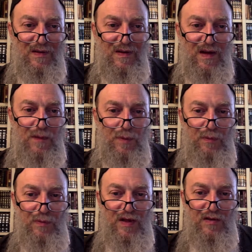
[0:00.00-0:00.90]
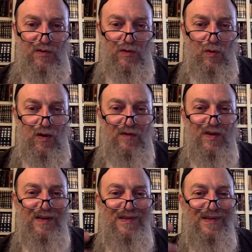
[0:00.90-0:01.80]
that are not permitted to you, or
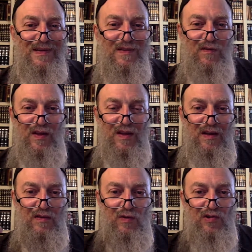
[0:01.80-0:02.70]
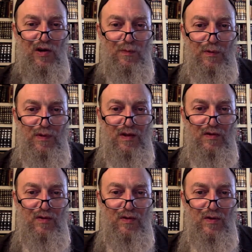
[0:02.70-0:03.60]
even excessively things which are permitted
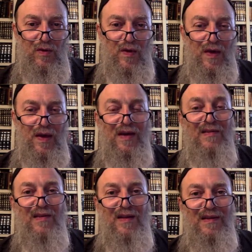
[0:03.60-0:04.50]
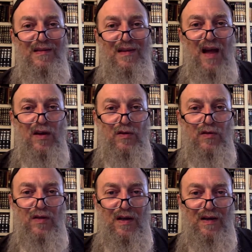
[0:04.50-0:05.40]
to you, is not a
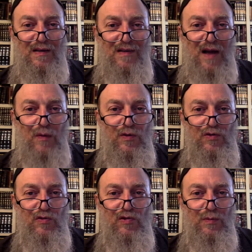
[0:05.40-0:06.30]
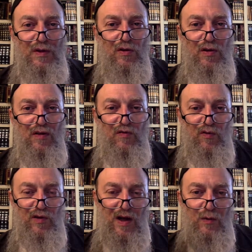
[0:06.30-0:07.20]
good thing. It's not what you should be looking
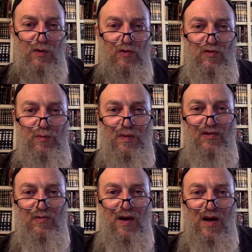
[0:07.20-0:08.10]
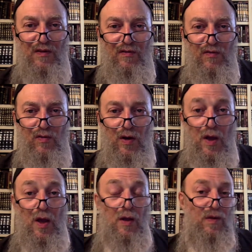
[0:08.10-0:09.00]
for, not what you should be striving for.
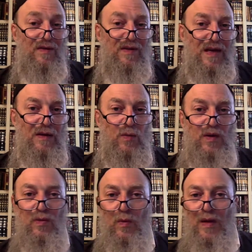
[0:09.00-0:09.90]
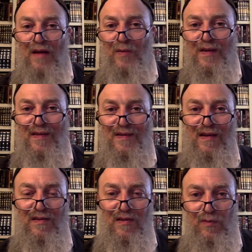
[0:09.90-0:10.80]
Once again, as we
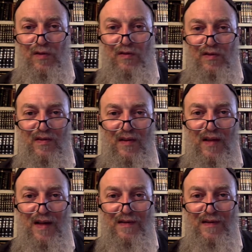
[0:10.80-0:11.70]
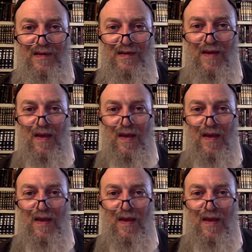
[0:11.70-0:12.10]
discussed in previous classes,